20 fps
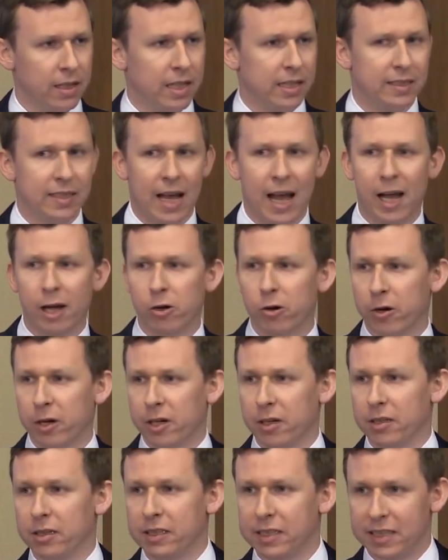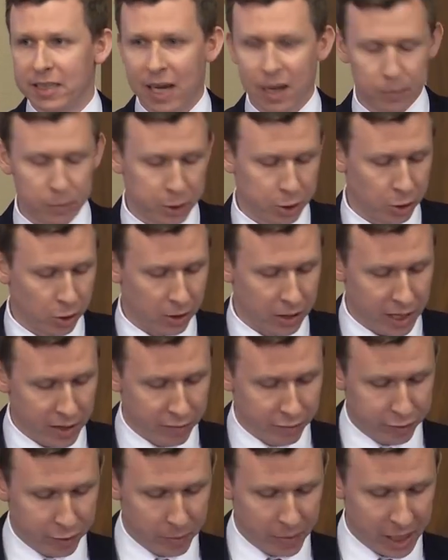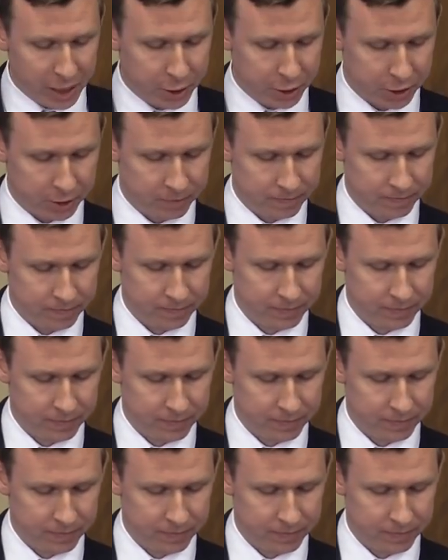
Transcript: is aggregate snapshot information.